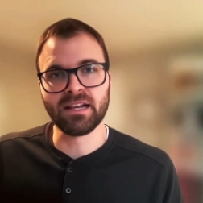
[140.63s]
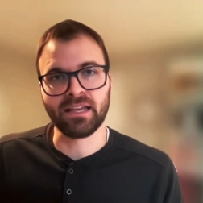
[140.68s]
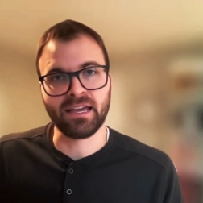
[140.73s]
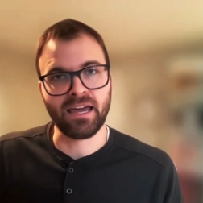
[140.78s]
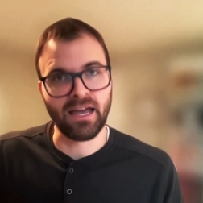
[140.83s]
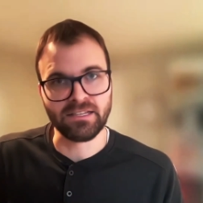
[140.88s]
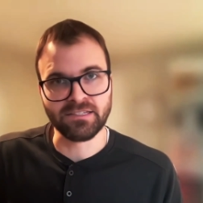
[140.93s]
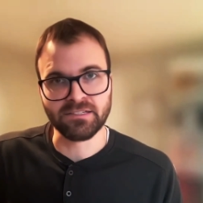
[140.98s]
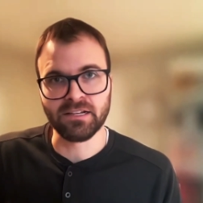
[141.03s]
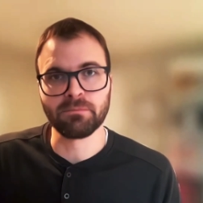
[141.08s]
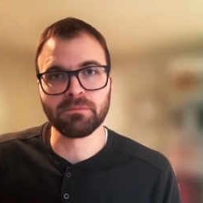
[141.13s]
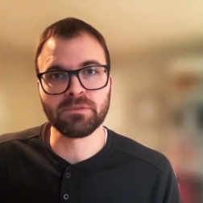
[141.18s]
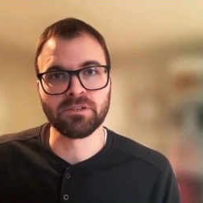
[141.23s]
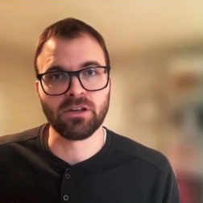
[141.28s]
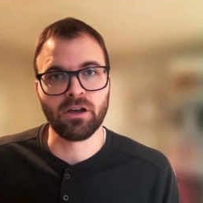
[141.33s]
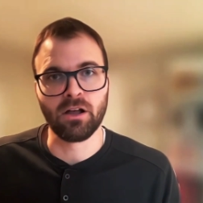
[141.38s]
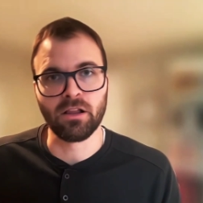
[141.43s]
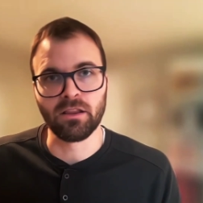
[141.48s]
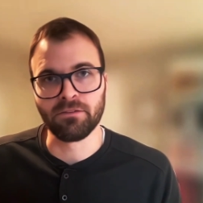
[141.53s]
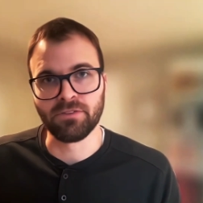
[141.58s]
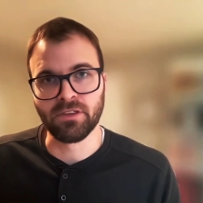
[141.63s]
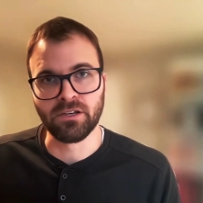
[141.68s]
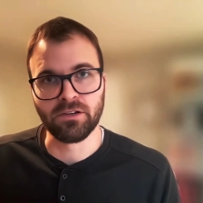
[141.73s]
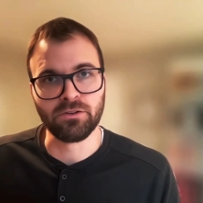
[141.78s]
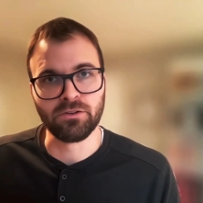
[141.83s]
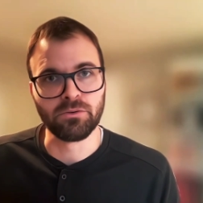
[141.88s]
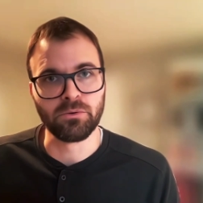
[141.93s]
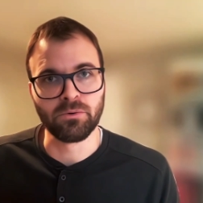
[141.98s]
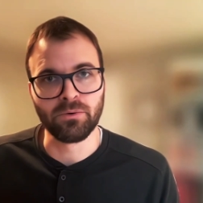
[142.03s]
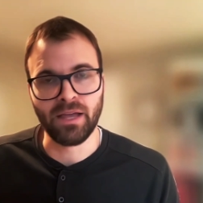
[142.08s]
accustomed to all of the
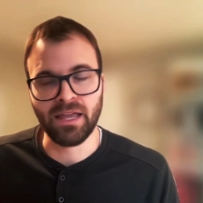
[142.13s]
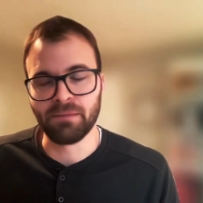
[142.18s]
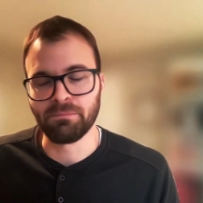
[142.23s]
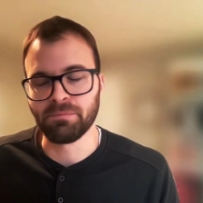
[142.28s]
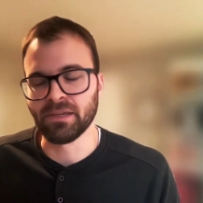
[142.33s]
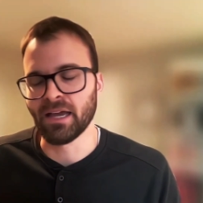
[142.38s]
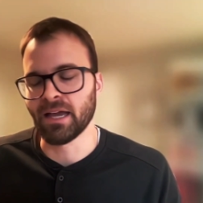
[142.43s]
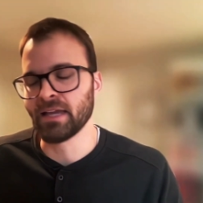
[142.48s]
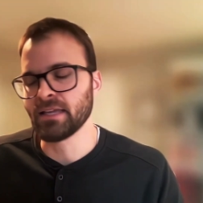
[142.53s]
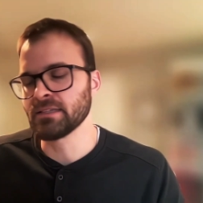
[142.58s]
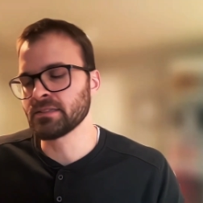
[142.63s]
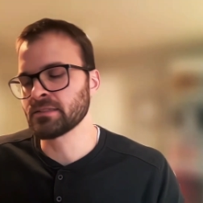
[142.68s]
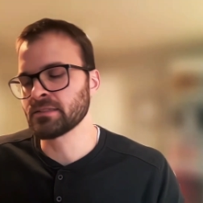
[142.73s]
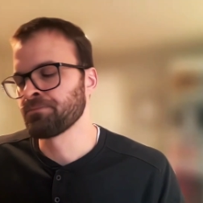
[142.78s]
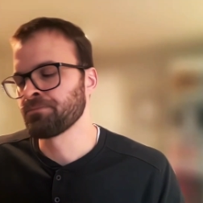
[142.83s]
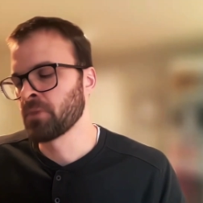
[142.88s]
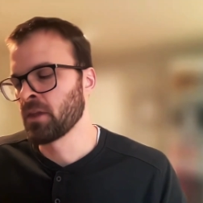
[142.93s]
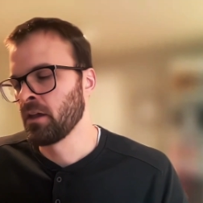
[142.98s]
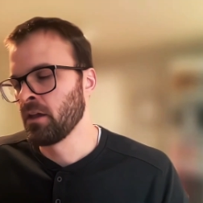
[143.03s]
new APIs?